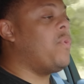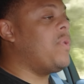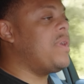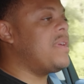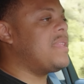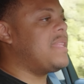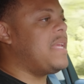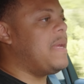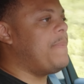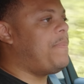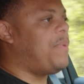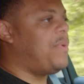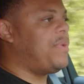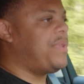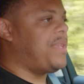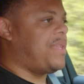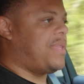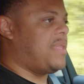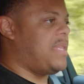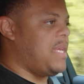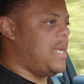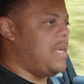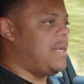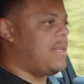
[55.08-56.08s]
for example the
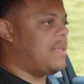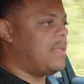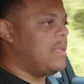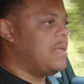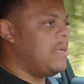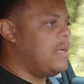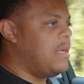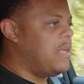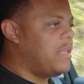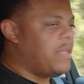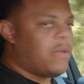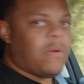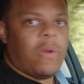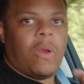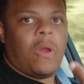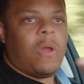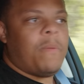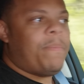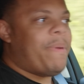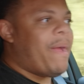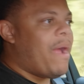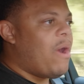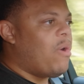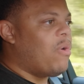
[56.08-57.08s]
seats. They're
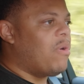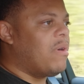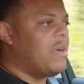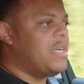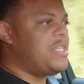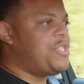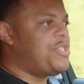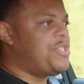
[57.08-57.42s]
all power